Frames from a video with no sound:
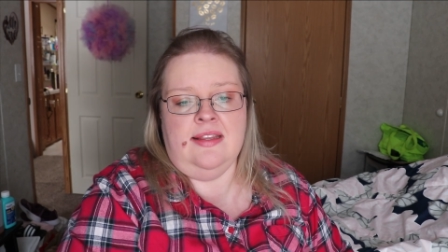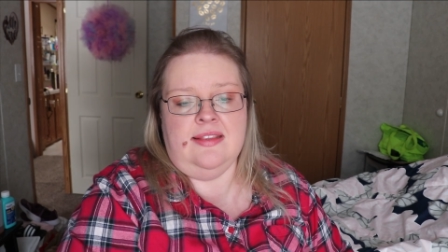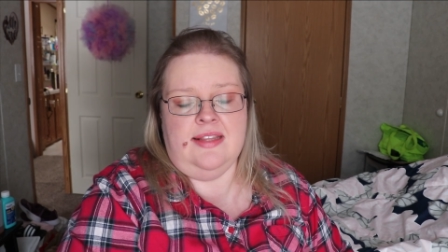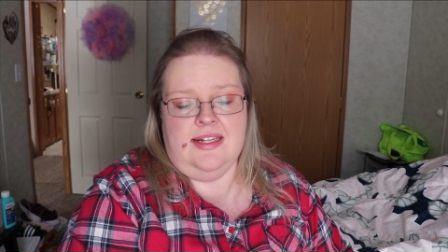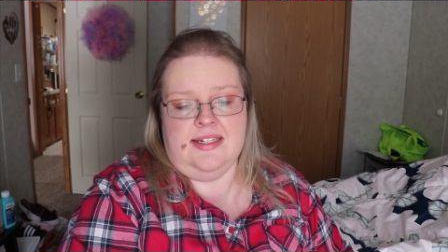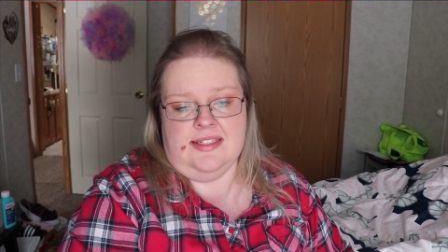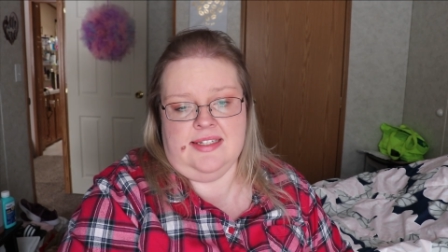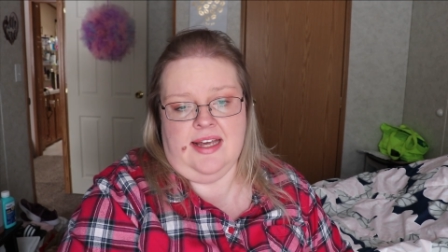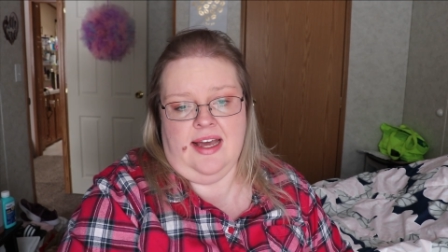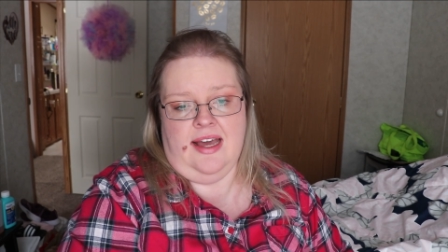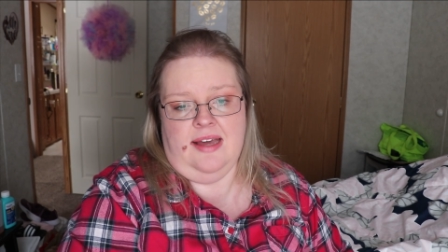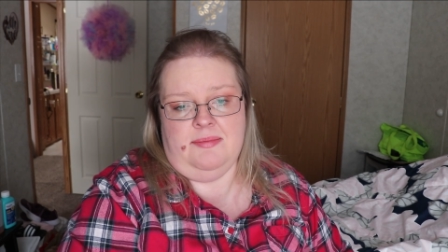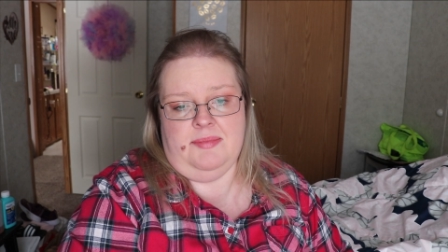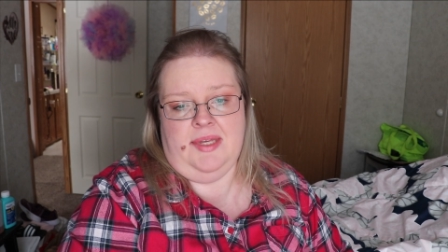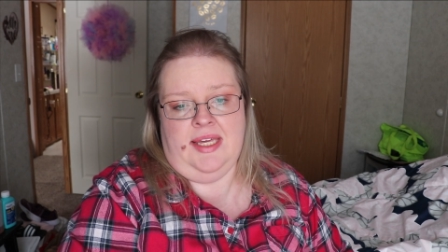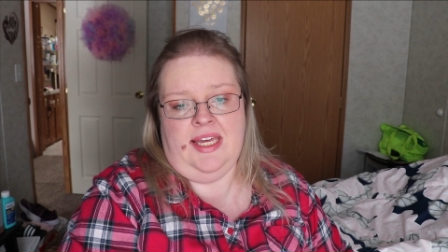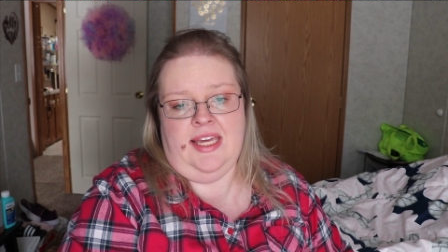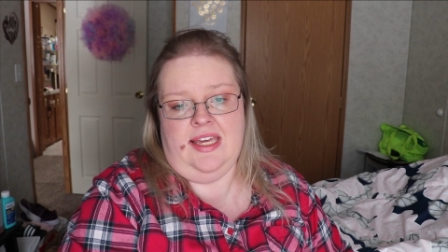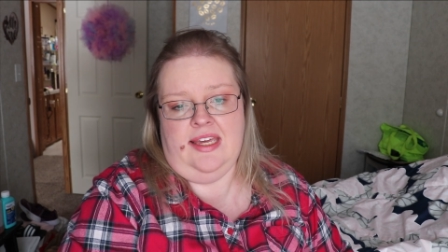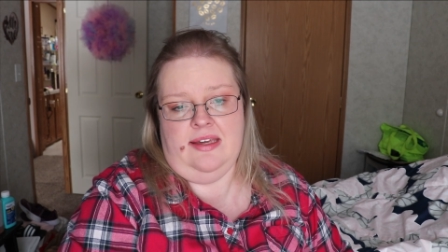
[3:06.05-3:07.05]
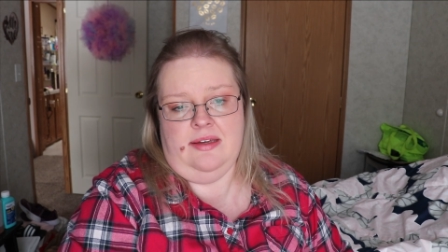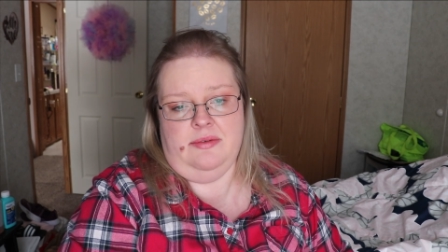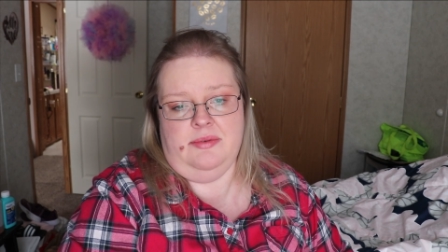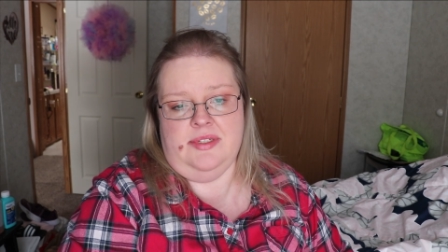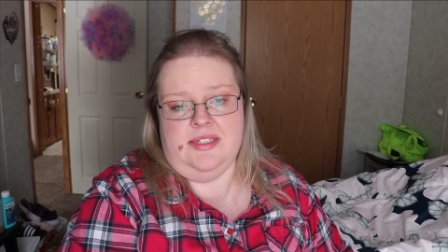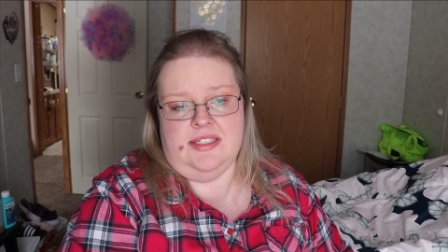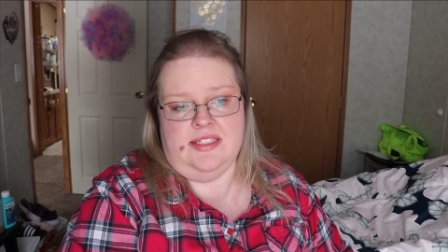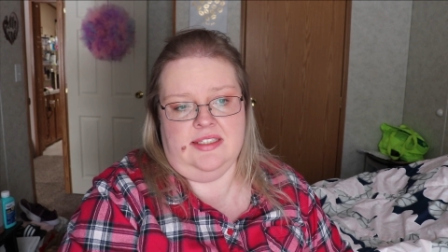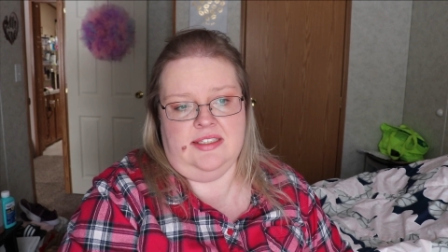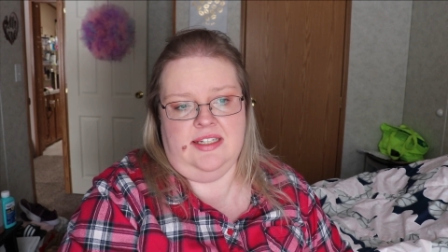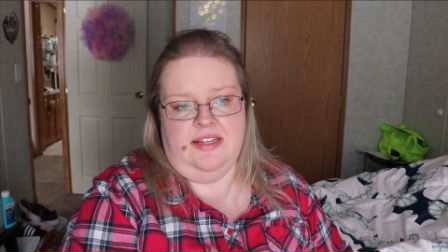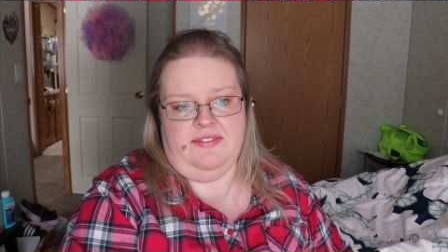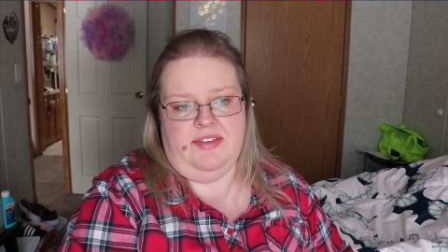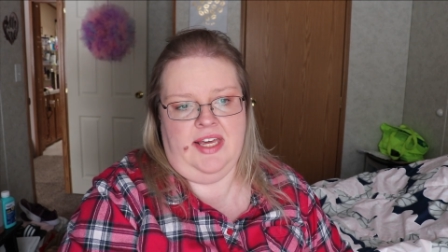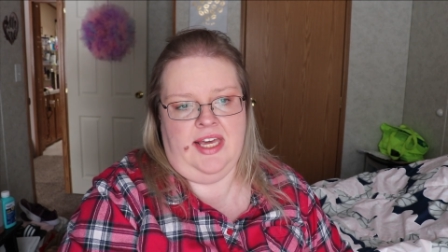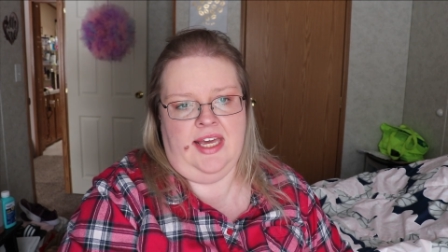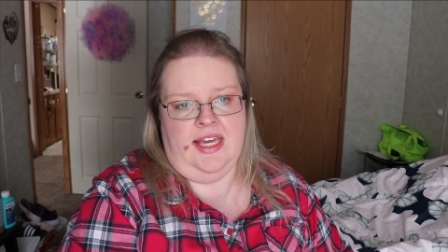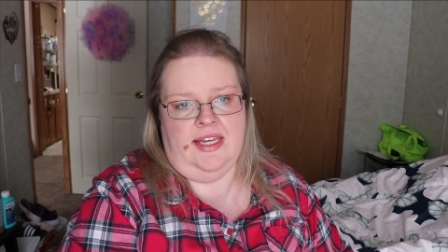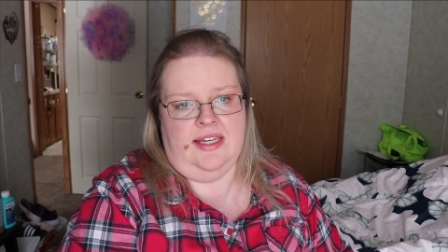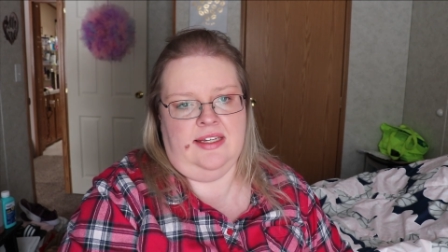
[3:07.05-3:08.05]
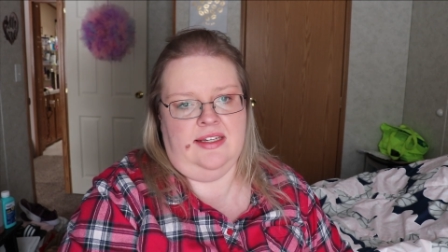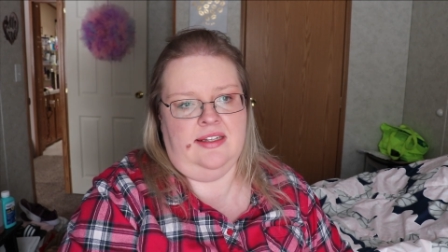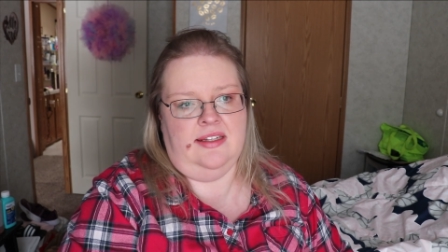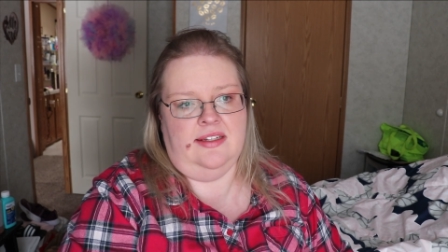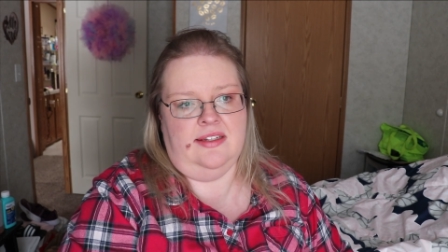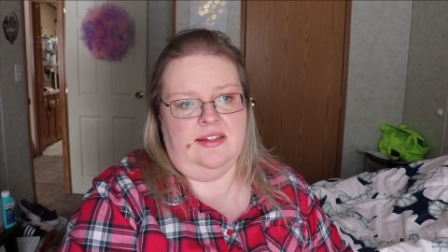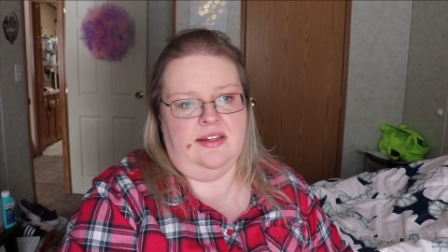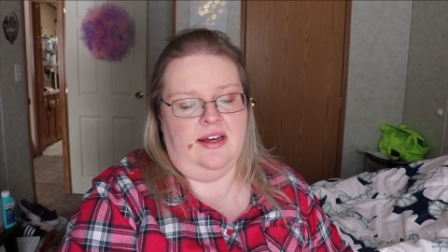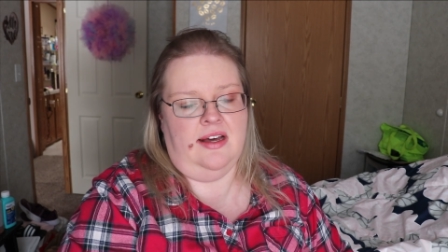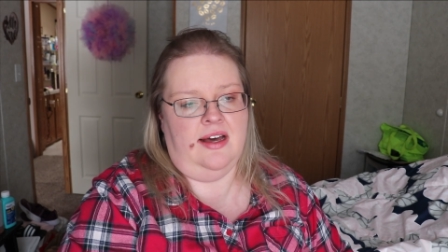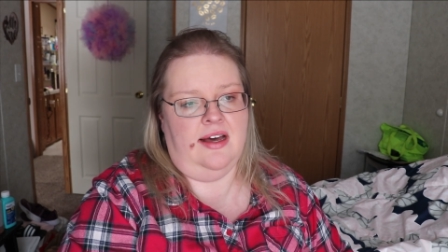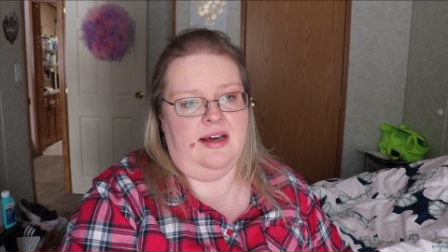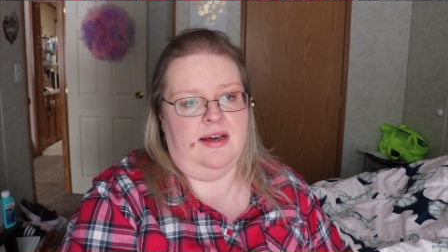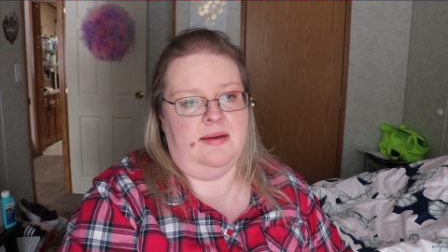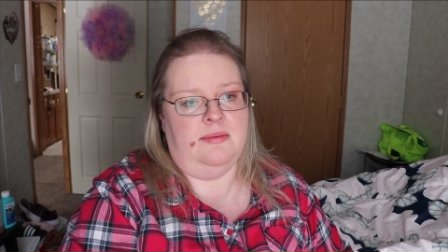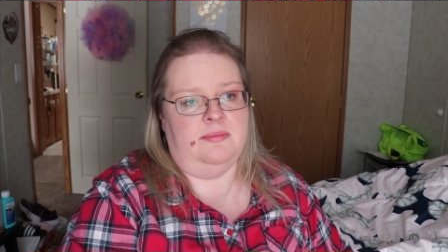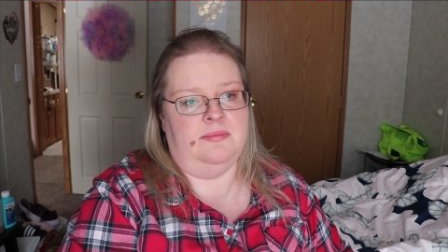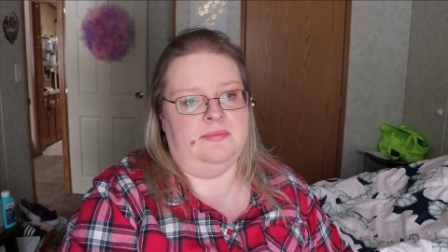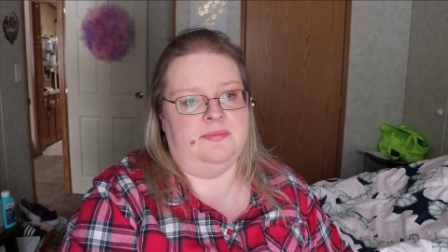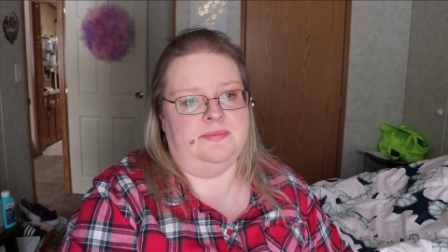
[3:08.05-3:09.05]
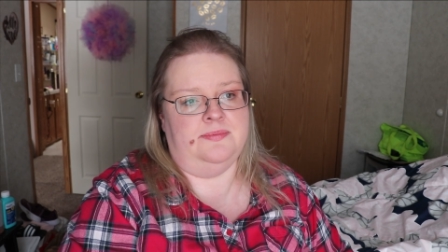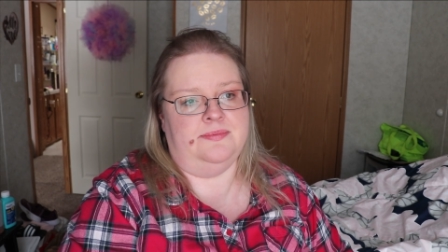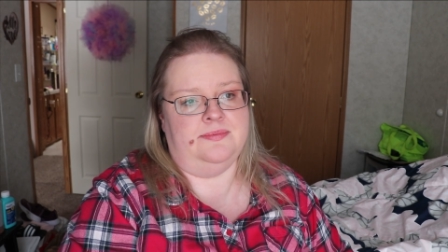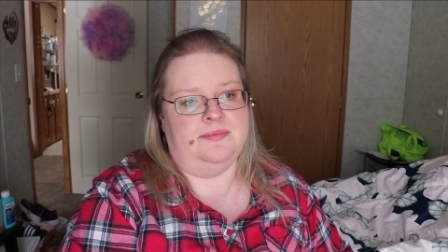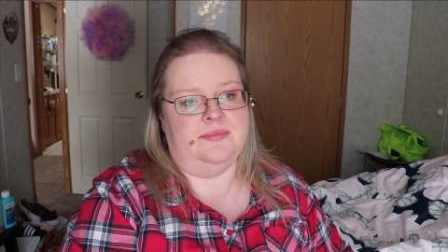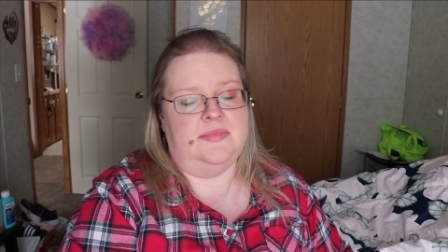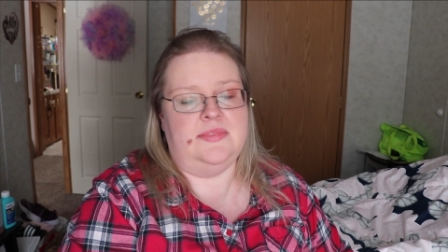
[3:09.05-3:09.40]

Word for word: this time he was living um,